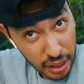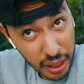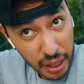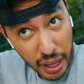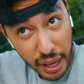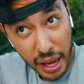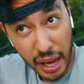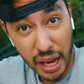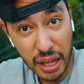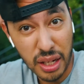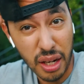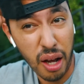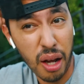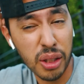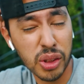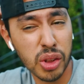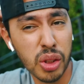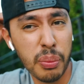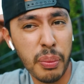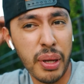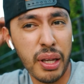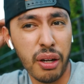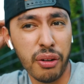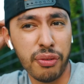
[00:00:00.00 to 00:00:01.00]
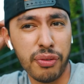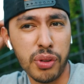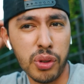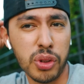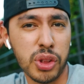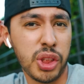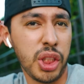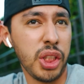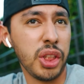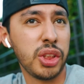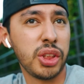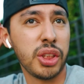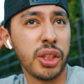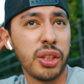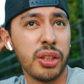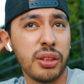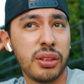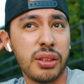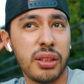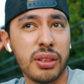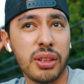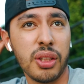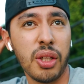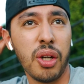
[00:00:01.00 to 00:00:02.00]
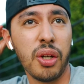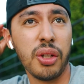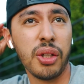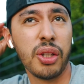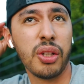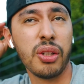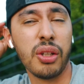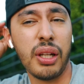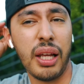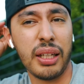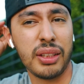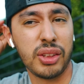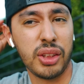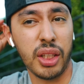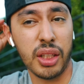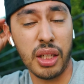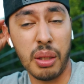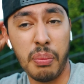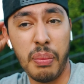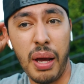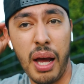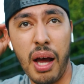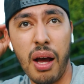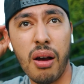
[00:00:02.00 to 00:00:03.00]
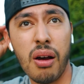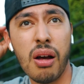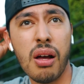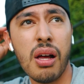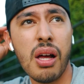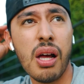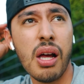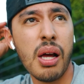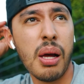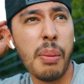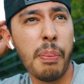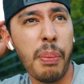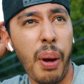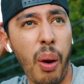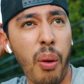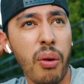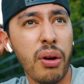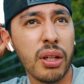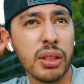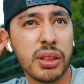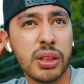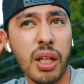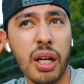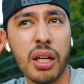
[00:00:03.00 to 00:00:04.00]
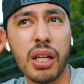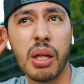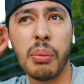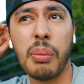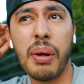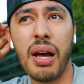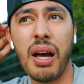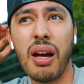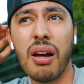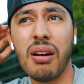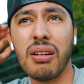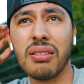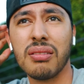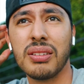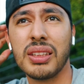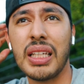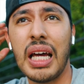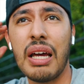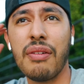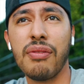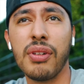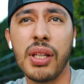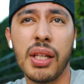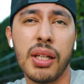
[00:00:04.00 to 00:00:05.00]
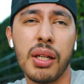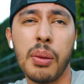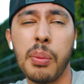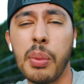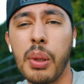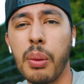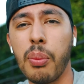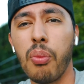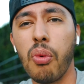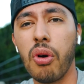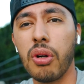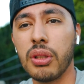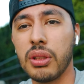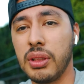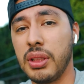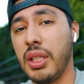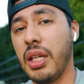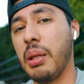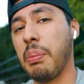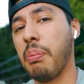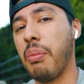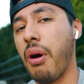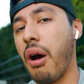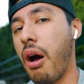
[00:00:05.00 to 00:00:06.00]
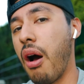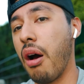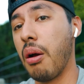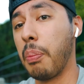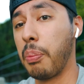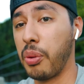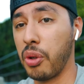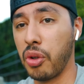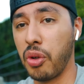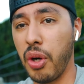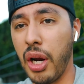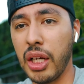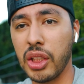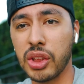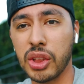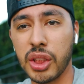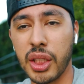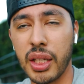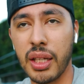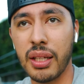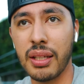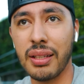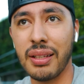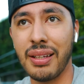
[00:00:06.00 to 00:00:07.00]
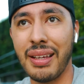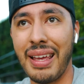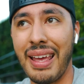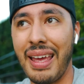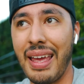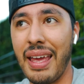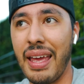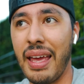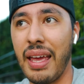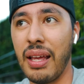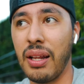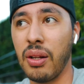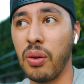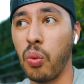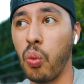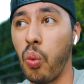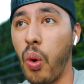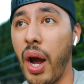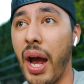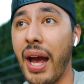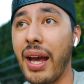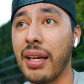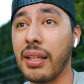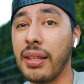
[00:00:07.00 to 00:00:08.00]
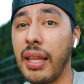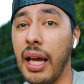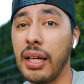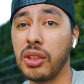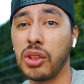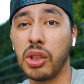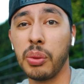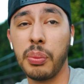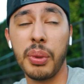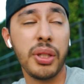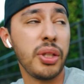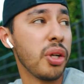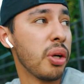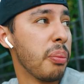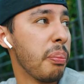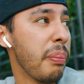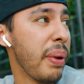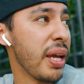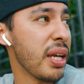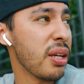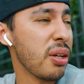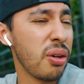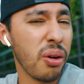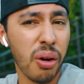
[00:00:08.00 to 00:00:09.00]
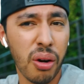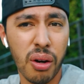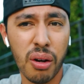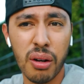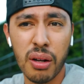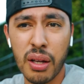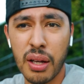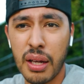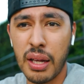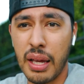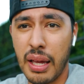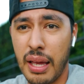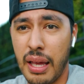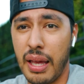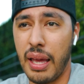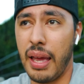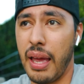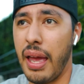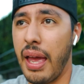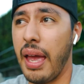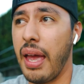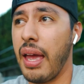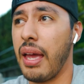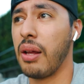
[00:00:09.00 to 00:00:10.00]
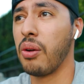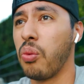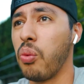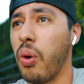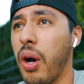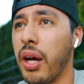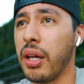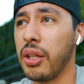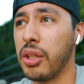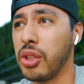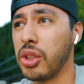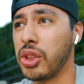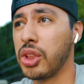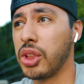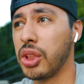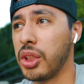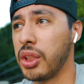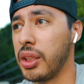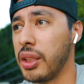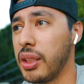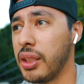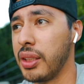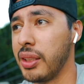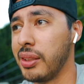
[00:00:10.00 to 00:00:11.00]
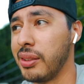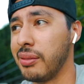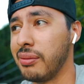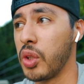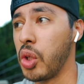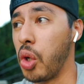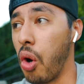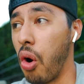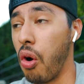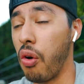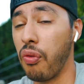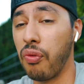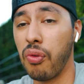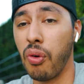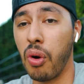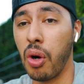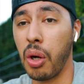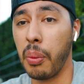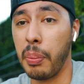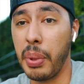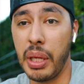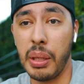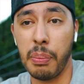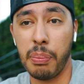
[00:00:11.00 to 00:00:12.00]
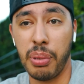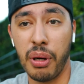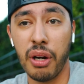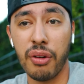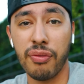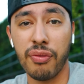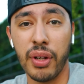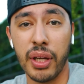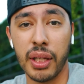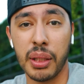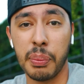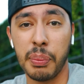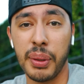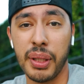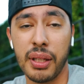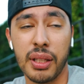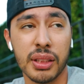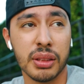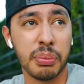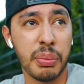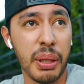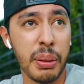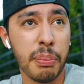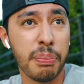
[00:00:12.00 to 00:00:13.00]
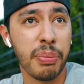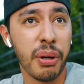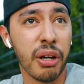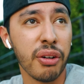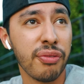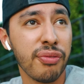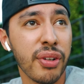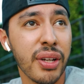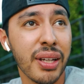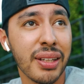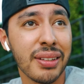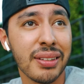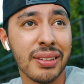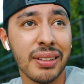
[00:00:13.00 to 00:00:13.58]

and also made a few t-shirts, so you could check them out. But I want to dive a little bit more deep on progression and why that should be your main goal, and why you shouldn't go for being perfect, because being perfect,